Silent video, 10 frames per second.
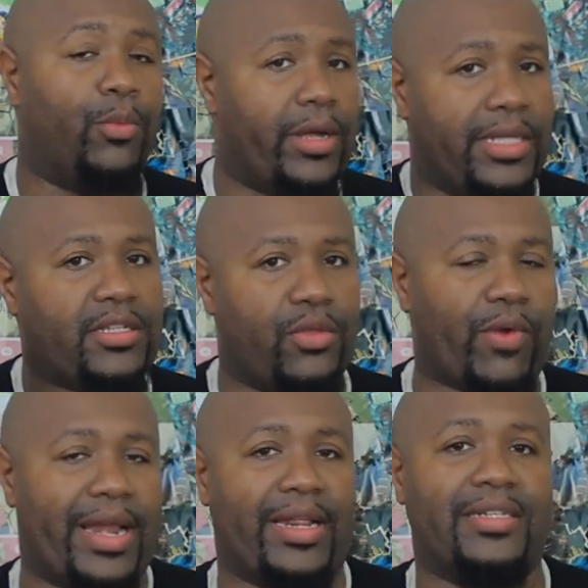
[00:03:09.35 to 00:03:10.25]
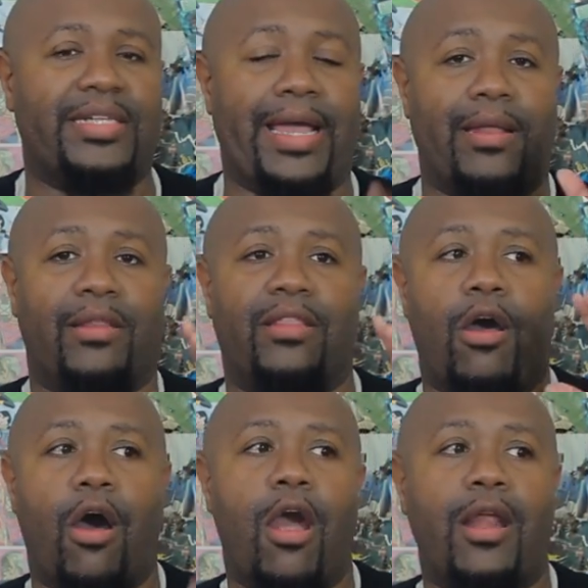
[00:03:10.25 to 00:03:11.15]
We'll get into the writing in a second.
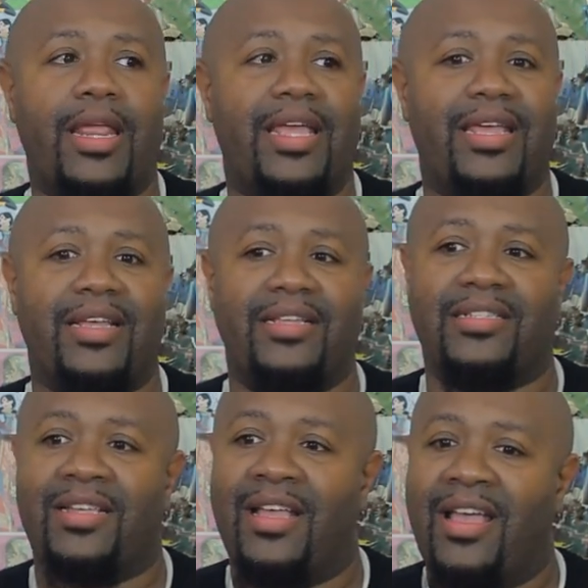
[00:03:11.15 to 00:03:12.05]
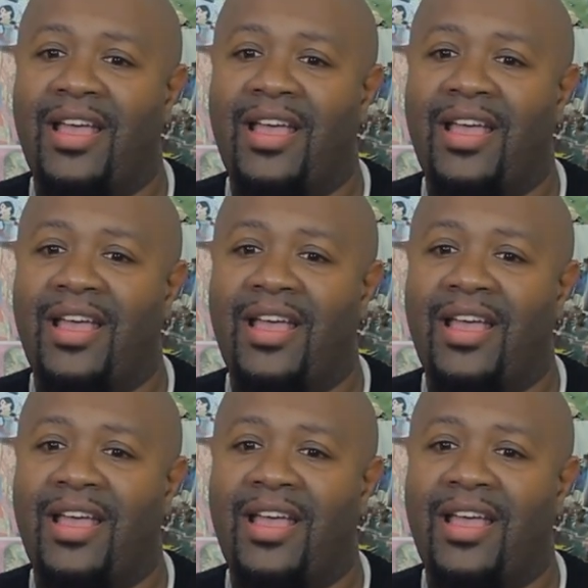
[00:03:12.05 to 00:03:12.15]
The art is